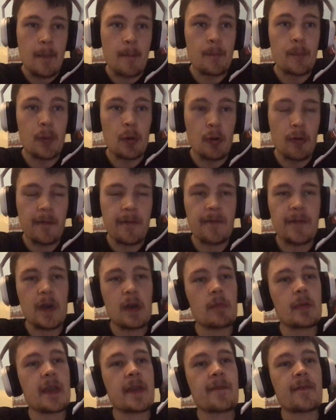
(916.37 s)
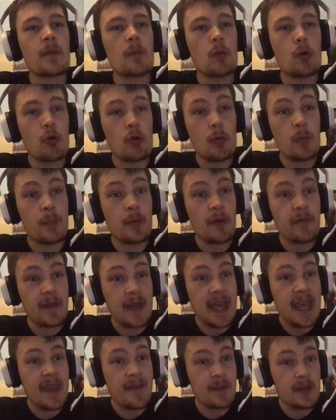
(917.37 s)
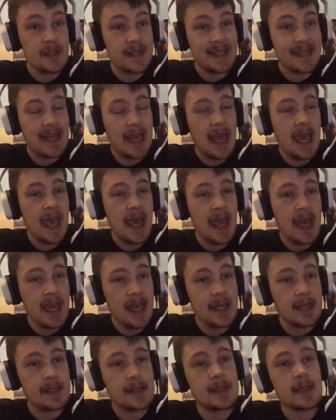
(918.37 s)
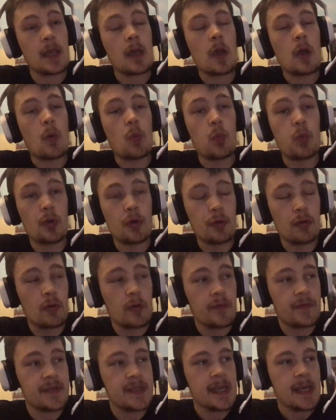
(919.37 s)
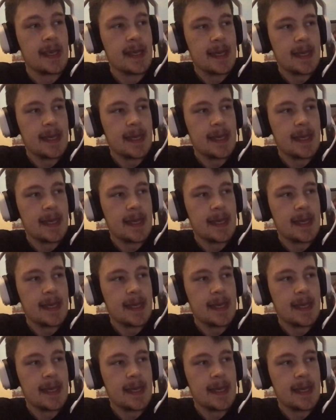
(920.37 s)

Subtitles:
both away from home, both at Everton and Wolves.